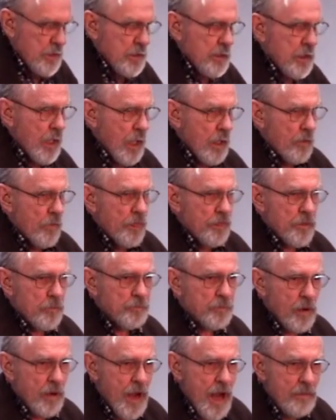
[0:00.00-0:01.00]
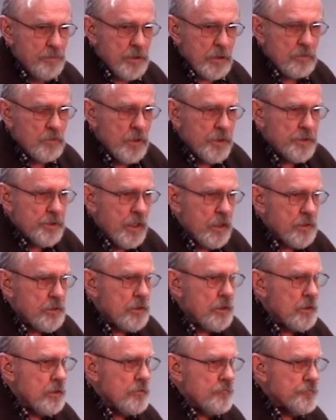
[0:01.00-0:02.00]
Now, the problem with our
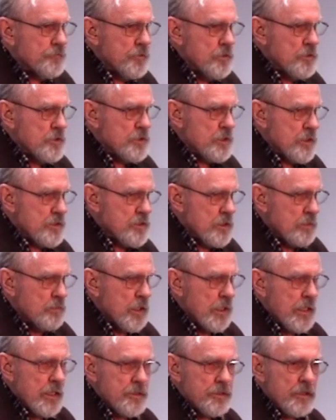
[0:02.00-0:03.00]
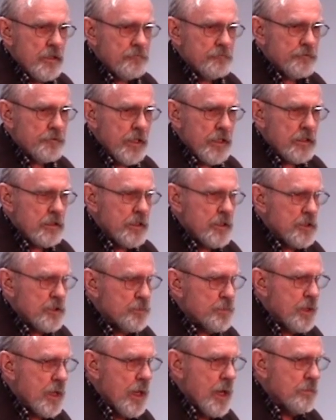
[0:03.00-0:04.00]
current food system, and I think frankly the
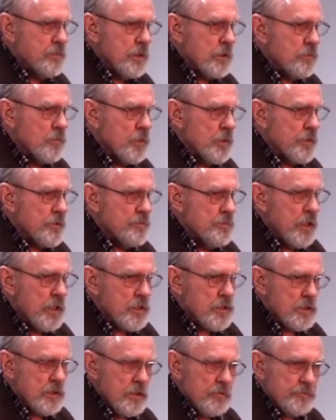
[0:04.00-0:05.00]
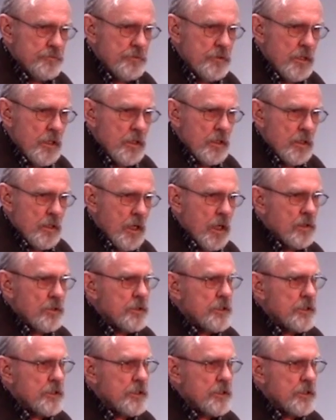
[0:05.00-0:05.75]
problem with much of our